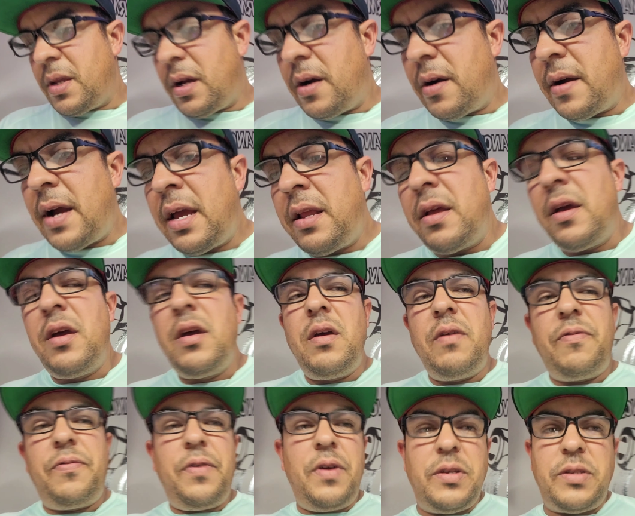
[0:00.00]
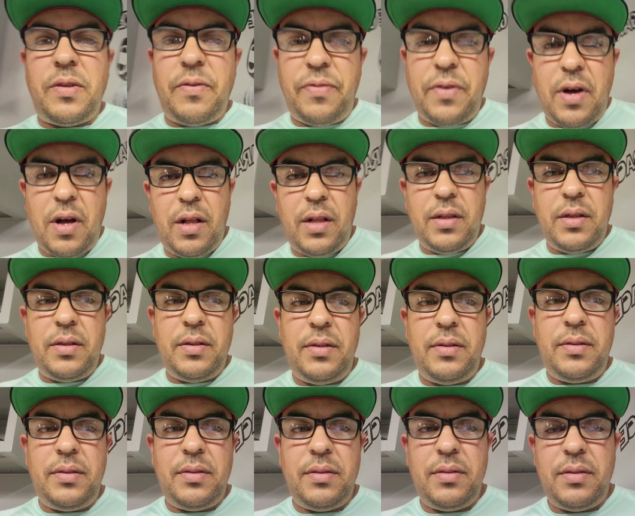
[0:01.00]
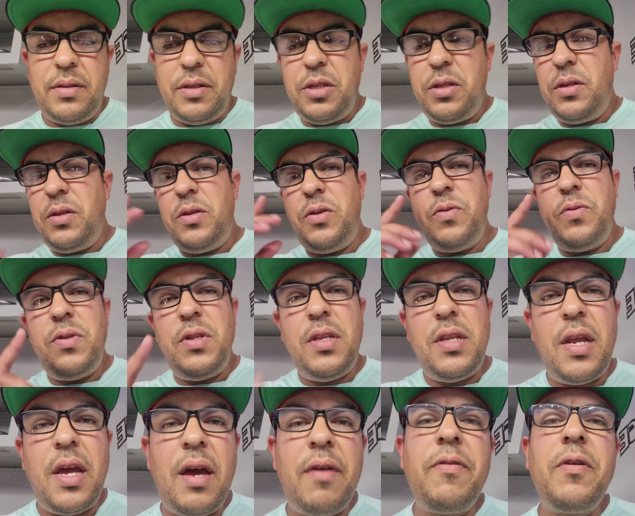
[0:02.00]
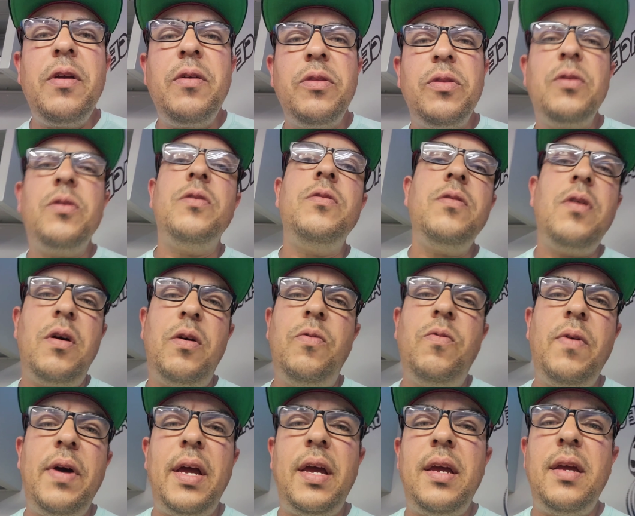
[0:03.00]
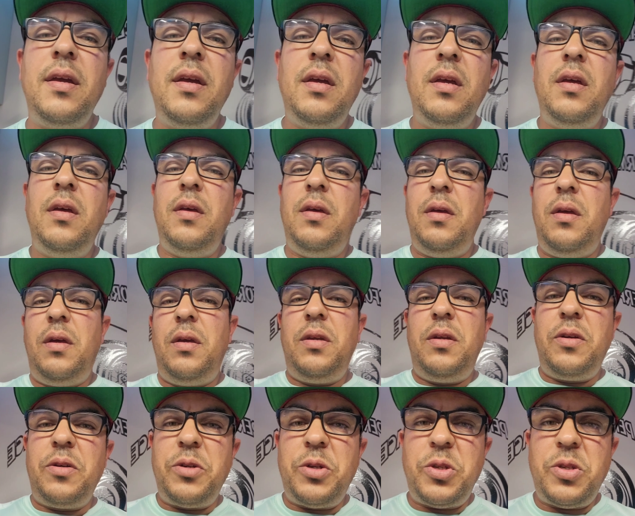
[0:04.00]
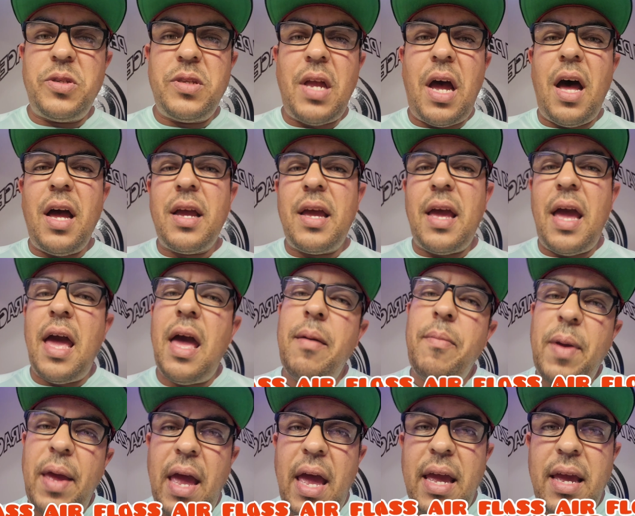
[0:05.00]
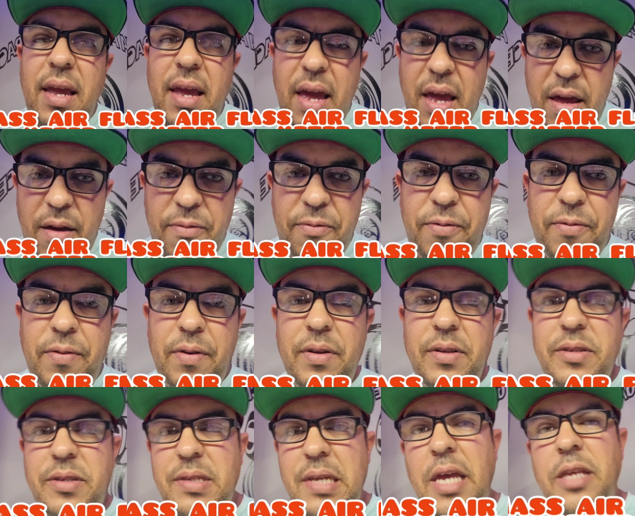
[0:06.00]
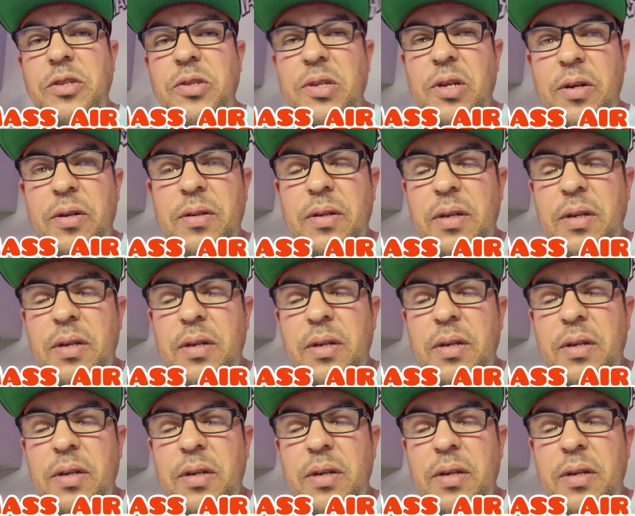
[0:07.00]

All right, first of all, you never throw away your stock MAF sensor.